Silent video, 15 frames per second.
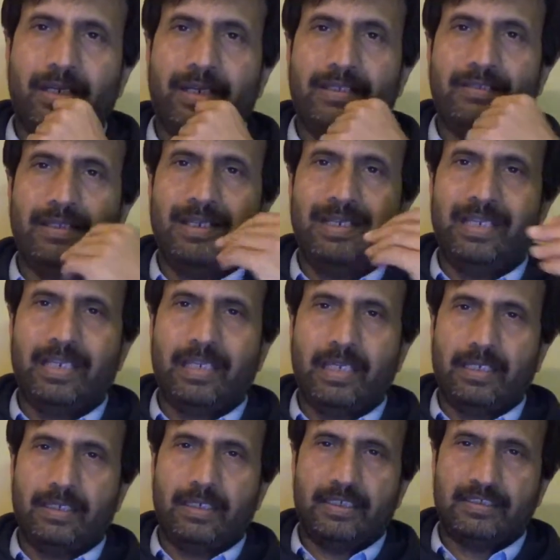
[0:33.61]
click the link
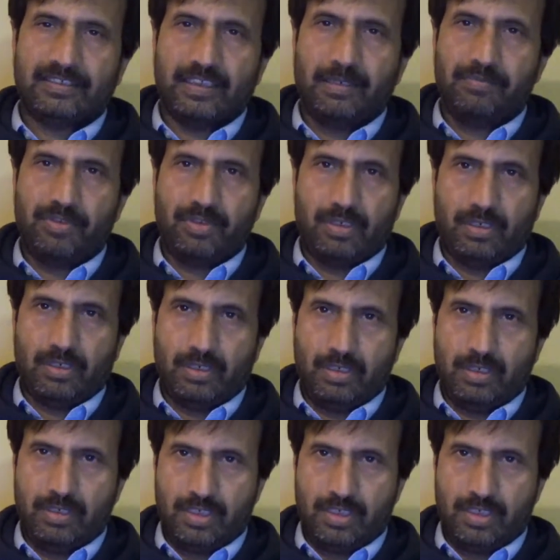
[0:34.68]
in the description uh,